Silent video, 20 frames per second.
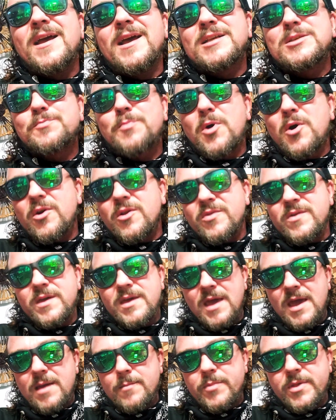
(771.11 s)
it's part of the
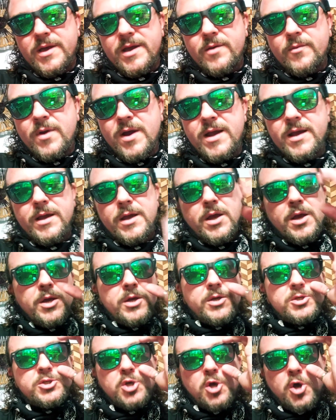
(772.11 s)
game plan, right?
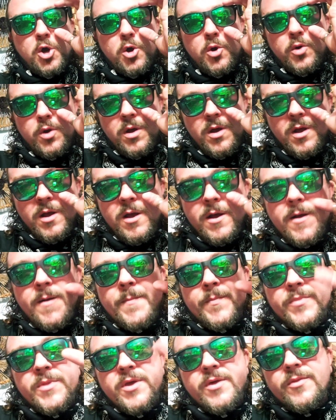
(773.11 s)
So
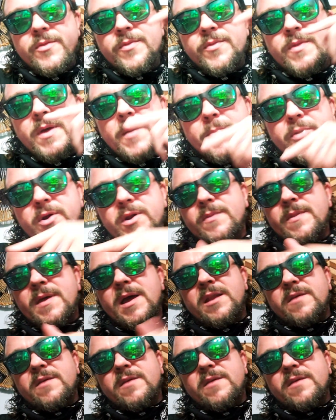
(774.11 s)
they put in that